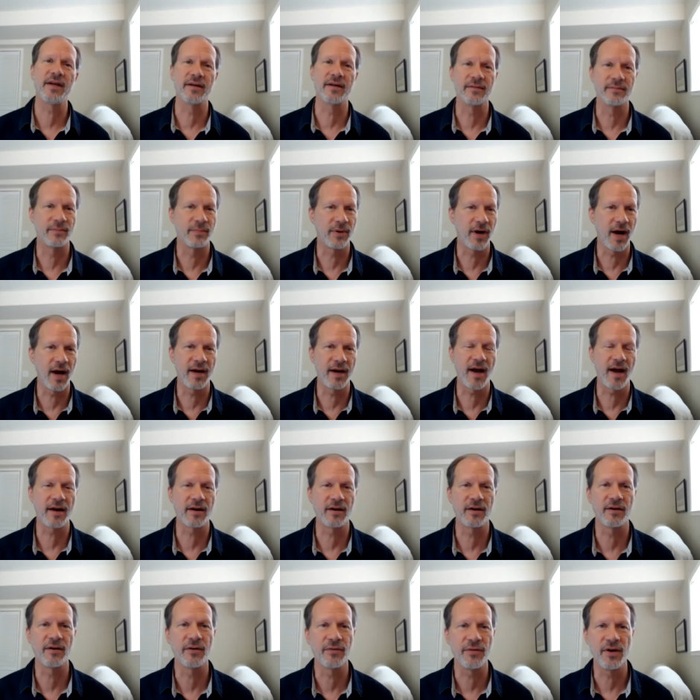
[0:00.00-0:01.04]
And Brian, I
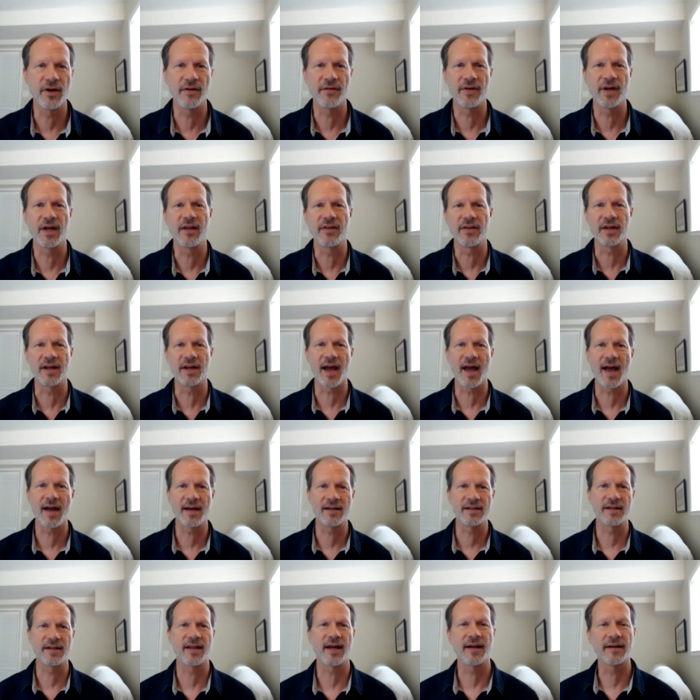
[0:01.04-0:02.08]
don't know if you have anything to
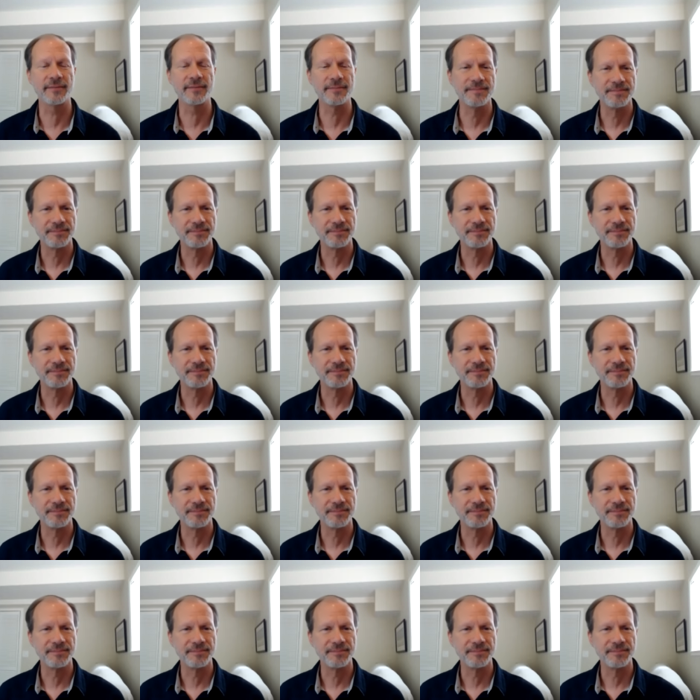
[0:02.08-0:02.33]
add to that.